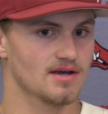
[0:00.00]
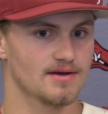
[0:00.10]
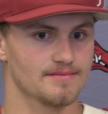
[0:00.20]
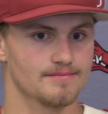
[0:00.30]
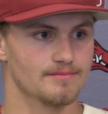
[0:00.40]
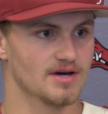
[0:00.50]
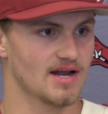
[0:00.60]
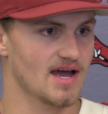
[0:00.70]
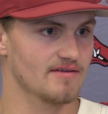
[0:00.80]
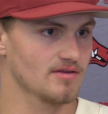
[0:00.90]
But
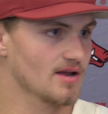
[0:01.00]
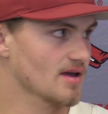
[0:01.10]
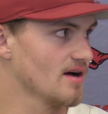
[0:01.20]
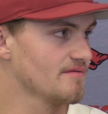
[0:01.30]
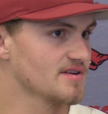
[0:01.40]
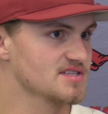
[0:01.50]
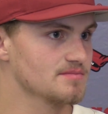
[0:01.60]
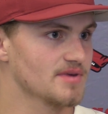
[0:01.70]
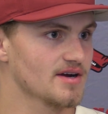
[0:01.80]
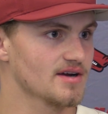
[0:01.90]
I have a lot of confidence
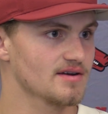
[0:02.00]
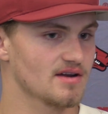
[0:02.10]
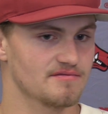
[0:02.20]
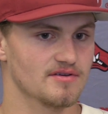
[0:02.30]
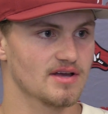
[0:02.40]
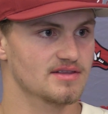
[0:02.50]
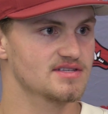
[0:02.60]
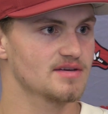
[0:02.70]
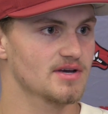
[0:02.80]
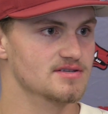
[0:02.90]
in Barrett. I feel like the
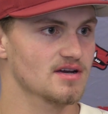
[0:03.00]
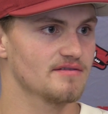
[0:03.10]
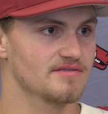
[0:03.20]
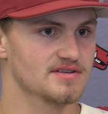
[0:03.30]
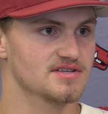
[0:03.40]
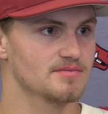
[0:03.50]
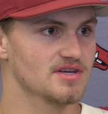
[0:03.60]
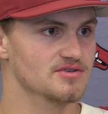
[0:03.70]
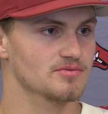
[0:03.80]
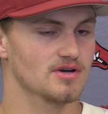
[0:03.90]
team has confidence in
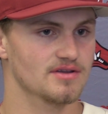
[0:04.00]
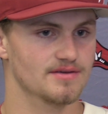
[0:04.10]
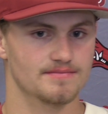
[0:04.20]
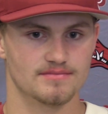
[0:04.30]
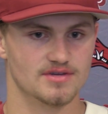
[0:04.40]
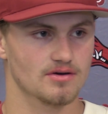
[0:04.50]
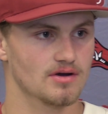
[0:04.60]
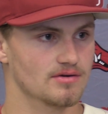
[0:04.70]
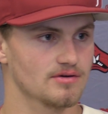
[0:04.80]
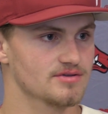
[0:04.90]
me as well to go
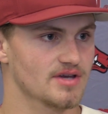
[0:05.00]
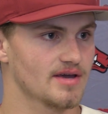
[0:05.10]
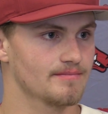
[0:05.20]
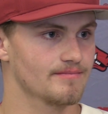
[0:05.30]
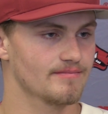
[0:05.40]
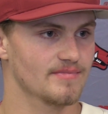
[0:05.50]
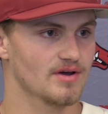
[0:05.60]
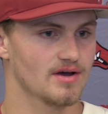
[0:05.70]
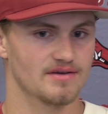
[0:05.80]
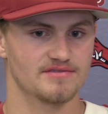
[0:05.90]
out and close the game
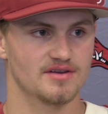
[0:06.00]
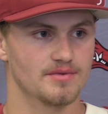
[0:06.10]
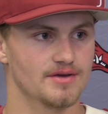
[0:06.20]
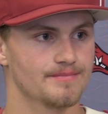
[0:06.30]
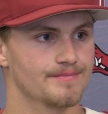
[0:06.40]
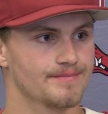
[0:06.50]
if need be.